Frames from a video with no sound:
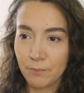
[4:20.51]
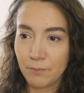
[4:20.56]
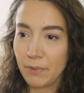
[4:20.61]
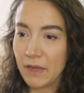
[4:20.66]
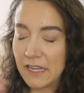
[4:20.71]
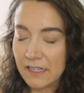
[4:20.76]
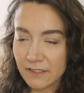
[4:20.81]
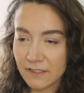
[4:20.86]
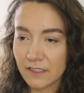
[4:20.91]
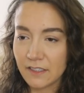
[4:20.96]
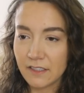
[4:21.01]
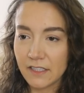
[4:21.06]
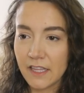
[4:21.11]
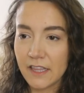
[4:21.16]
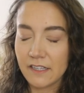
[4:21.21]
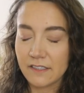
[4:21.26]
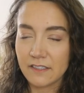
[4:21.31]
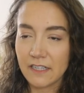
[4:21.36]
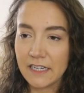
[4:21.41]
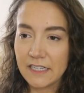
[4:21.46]
basically
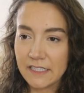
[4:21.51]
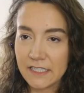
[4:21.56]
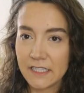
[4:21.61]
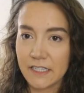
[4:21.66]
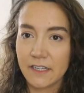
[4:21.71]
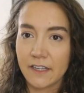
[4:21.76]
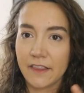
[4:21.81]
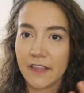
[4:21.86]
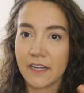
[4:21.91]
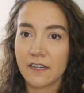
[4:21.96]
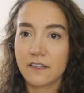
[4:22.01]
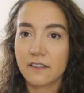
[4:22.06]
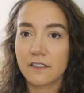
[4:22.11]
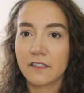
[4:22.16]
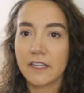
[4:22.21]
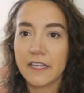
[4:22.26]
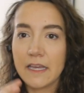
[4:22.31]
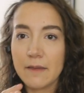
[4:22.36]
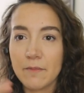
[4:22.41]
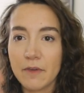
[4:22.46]
this idea that
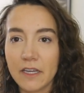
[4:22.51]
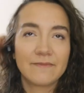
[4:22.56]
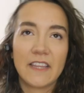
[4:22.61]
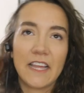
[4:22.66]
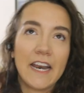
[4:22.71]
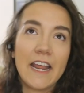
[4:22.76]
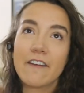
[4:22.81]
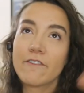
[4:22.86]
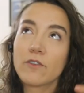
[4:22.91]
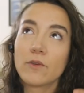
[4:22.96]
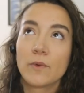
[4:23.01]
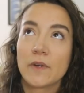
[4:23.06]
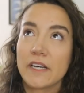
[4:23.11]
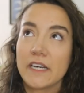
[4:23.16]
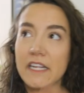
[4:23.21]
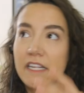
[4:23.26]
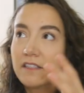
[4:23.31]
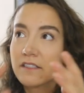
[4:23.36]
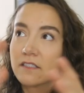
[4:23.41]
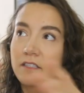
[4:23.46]
claiming that everyone
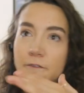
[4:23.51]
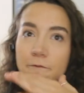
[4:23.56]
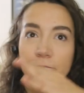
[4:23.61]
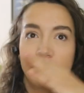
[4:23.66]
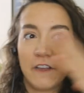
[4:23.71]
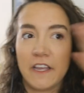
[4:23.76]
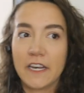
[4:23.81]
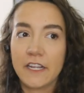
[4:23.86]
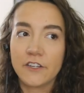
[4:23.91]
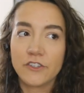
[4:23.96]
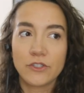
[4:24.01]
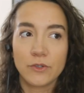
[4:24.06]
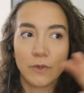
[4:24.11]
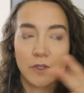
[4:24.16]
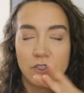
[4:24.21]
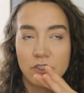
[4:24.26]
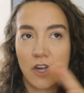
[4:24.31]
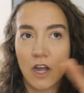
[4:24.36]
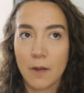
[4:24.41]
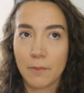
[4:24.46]
needs to fit into a
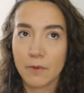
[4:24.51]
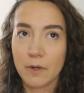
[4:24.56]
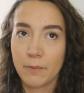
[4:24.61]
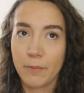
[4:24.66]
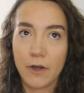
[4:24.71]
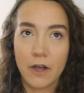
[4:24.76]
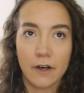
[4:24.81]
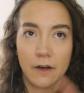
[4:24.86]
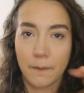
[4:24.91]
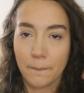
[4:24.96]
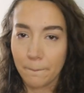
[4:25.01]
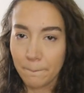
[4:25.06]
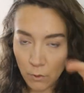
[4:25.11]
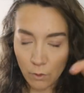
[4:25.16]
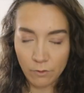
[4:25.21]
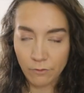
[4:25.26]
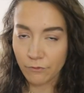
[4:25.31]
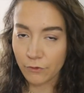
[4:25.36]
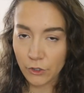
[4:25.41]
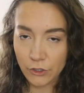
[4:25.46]
top or bottom
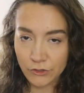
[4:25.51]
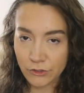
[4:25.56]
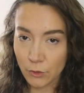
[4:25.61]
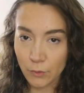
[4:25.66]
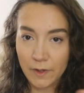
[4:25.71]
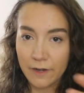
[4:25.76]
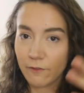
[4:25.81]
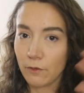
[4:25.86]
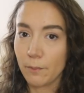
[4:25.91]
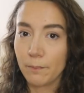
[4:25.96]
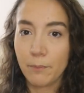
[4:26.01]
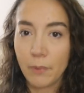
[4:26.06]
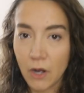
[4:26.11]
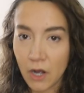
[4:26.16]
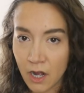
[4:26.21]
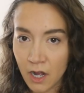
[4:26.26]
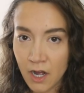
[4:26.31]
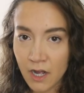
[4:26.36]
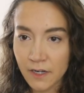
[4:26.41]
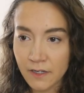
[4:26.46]
or verse or whatever
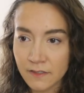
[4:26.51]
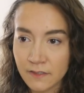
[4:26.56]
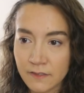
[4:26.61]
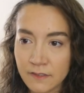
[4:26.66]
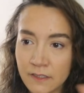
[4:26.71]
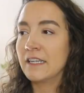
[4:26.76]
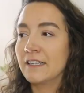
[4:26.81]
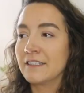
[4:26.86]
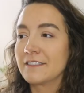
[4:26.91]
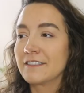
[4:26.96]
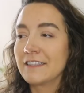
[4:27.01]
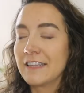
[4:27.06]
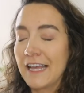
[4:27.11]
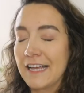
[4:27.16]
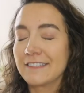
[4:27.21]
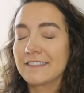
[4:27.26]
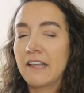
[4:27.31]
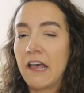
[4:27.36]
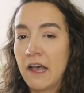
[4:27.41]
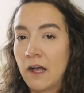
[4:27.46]
box is
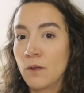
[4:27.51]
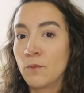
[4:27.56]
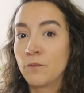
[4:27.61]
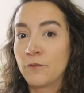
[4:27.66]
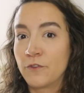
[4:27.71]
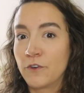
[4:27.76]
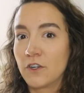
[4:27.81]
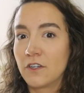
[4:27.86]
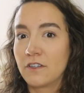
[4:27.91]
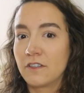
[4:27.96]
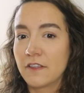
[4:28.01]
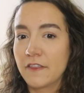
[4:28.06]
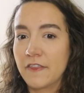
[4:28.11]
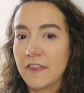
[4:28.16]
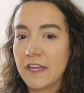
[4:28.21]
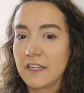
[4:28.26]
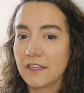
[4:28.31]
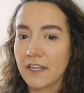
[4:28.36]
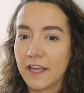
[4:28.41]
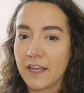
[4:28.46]
less helpful
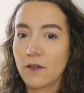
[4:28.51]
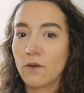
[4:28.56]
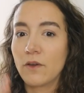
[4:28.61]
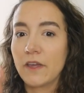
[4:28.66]
than like